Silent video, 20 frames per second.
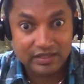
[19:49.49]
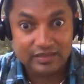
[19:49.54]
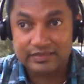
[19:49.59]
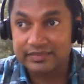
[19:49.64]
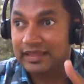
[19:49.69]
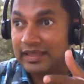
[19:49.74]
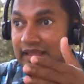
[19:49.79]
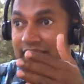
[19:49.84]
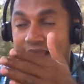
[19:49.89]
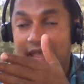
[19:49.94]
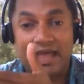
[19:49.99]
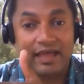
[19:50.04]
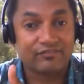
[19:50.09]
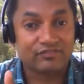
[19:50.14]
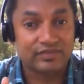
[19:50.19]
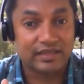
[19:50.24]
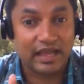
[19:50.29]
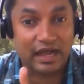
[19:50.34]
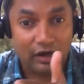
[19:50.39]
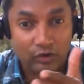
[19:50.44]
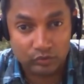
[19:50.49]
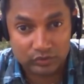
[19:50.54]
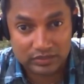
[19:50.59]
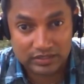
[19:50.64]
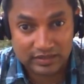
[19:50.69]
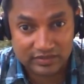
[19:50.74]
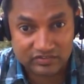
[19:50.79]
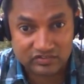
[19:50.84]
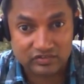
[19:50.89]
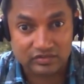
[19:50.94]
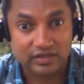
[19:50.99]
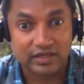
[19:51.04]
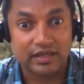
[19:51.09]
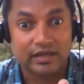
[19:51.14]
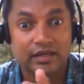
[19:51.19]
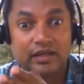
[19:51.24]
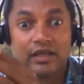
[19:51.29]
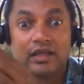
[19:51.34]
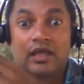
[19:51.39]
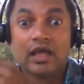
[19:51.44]
They have their outlets
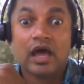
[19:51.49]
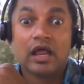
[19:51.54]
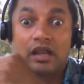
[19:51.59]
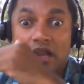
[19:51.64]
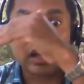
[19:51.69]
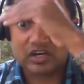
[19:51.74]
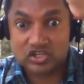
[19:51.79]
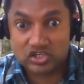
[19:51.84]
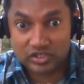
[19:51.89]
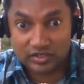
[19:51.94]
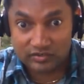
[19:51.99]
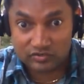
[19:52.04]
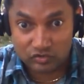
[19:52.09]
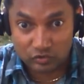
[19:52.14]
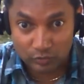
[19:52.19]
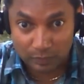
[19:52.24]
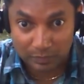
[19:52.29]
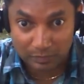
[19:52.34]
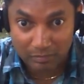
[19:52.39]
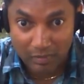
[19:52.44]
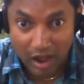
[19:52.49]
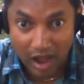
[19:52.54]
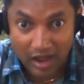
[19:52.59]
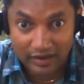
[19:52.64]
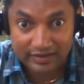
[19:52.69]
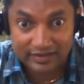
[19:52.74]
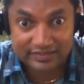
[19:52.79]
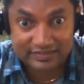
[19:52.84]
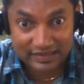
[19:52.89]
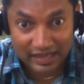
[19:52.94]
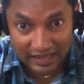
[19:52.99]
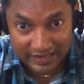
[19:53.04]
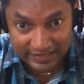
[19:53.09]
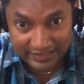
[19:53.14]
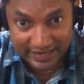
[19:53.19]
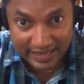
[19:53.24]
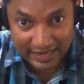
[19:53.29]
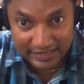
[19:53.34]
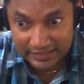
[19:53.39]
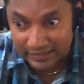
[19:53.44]
in luxury supermarkets,
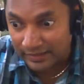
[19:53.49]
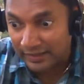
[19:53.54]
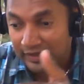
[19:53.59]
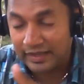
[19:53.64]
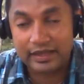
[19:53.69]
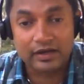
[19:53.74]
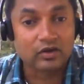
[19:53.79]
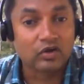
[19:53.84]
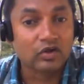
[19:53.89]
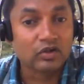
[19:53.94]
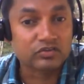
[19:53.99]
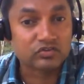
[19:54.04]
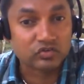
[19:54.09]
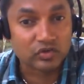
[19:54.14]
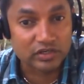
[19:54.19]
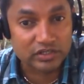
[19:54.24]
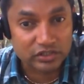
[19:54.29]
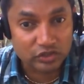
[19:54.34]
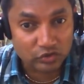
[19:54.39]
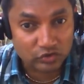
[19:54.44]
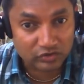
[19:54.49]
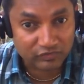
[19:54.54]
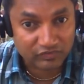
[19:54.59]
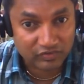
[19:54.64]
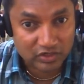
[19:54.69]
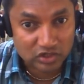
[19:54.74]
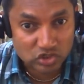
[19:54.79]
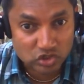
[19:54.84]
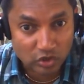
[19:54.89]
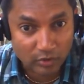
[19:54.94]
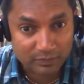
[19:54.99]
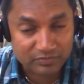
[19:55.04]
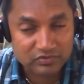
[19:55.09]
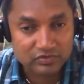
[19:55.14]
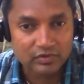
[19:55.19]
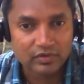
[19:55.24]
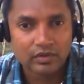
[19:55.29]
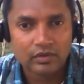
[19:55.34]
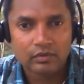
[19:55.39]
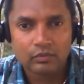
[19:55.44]
high-end, and also in duty-free shops.
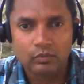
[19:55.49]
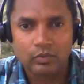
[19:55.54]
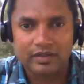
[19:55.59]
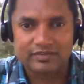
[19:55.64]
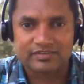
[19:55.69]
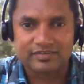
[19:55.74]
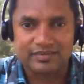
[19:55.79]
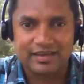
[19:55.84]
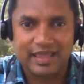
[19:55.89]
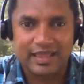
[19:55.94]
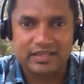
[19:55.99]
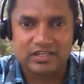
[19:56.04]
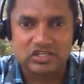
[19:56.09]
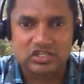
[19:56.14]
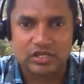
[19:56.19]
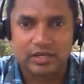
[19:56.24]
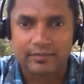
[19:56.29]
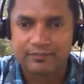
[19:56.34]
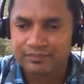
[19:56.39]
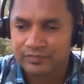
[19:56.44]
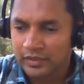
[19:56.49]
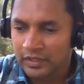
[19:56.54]
What's the danger?